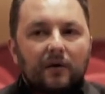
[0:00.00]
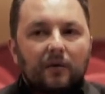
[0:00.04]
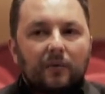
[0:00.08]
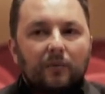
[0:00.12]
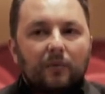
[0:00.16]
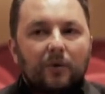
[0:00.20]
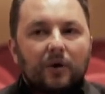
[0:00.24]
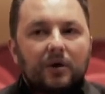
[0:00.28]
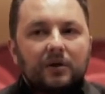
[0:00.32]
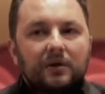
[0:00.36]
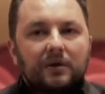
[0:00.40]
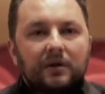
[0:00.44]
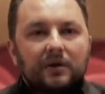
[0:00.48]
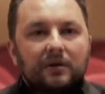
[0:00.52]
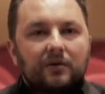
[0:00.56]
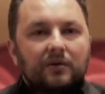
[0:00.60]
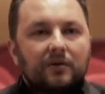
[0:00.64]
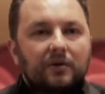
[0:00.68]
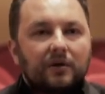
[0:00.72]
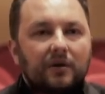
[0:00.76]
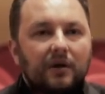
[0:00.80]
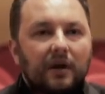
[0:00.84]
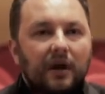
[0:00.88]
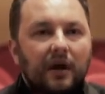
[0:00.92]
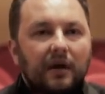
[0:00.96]
Wanted
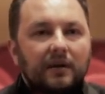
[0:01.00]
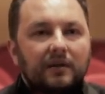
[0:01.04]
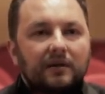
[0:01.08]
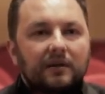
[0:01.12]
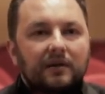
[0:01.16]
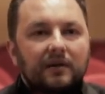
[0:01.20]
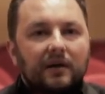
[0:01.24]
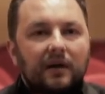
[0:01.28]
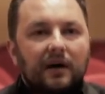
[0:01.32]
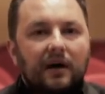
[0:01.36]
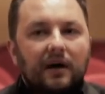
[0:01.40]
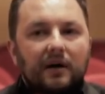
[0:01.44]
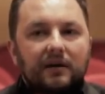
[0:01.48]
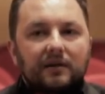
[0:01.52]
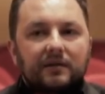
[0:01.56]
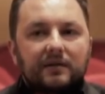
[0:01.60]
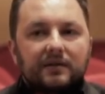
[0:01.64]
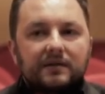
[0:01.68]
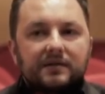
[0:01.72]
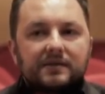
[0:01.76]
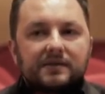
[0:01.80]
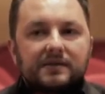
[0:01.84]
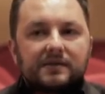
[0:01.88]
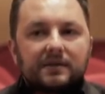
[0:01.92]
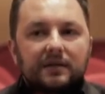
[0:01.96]
or not,
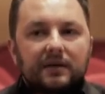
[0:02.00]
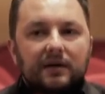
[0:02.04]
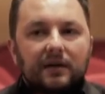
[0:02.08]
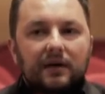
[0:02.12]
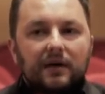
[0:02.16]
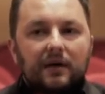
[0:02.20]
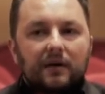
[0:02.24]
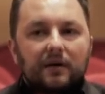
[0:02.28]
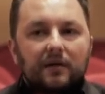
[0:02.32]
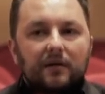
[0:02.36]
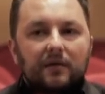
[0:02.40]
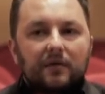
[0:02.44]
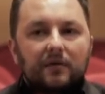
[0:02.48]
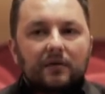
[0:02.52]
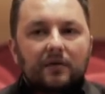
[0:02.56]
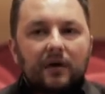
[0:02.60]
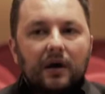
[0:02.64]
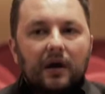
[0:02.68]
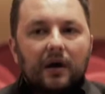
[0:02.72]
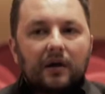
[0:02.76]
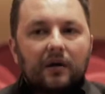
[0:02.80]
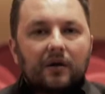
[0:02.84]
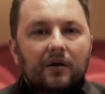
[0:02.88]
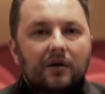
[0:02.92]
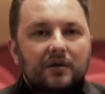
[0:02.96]
artists
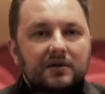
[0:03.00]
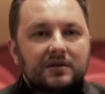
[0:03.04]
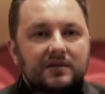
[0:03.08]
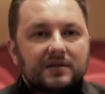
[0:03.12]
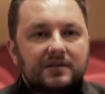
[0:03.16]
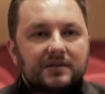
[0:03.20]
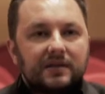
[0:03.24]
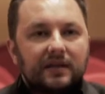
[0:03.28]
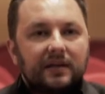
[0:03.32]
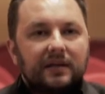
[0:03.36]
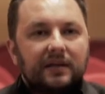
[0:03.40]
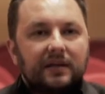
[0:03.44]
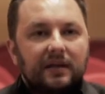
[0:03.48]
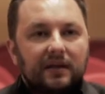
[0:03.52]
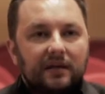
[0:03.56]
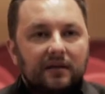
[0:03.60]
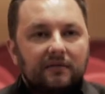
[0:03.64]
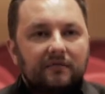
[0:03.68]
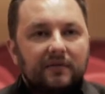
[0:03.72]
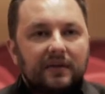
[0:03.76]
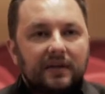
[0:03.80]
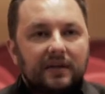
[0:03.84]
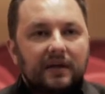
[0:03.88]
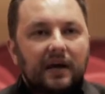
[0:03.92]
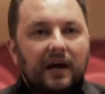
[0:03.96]
unconsciously deal
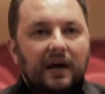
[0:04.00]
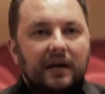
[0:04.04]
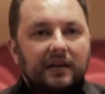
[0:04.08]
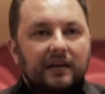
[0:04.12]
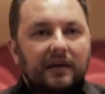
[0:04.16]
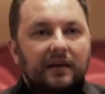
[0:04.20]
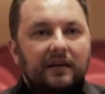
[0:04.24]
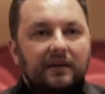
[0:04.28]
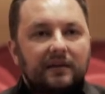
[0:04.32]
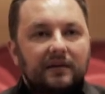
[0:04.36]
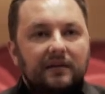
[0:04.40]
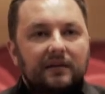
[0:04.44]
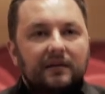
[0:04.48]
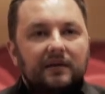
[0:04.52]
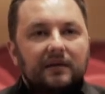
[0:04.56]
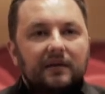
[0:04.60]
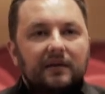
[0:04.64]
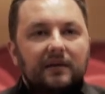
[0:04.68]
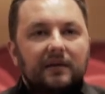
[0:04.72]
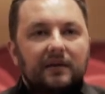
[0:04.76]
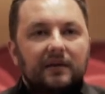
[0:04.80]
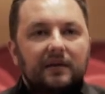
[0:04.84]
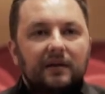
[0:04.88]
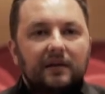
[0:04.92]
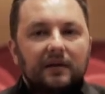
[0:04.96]
with identity
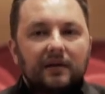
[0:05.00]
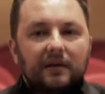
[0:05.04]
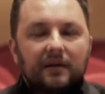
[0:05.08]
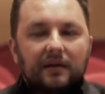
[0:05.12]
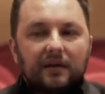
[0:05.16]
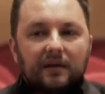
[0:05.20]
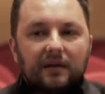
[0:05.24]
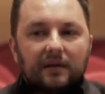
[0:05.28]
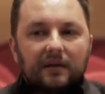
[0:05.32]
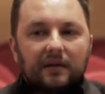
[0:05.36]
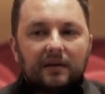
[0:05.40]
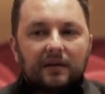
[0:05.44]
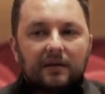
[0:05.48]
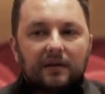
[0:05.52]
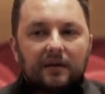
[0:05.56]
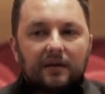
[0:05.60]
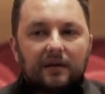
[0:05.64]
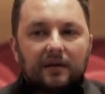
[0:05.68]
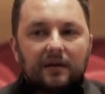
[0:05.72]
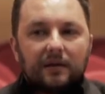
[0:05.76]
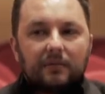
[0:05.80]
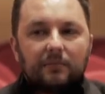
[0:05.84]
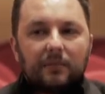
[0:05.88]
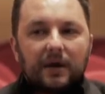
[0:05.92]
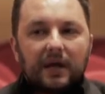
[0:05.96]

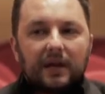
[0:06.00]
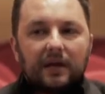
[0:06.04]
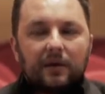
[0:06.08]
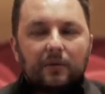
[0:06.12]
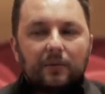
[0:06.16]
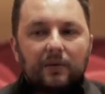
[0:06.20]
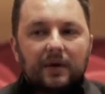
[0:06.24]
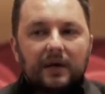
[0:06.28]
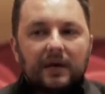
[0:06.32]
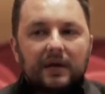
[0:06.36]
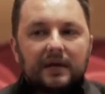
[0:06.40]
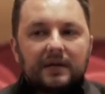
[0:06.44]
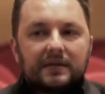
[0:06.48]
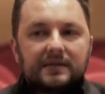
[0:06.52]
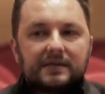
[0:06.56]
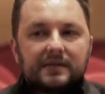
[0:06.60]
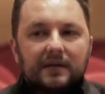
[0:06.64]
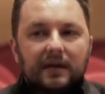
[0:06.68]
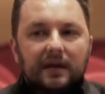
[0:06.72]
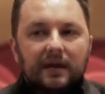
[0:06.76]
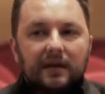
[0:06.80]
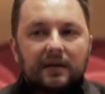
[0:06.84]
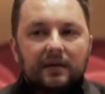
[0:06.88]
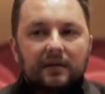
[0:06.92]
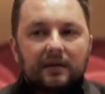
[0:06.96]
in many ways,
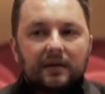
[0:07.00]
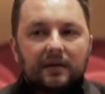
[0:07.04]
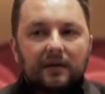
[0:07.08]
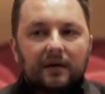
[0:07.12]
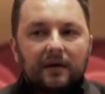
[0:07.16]
and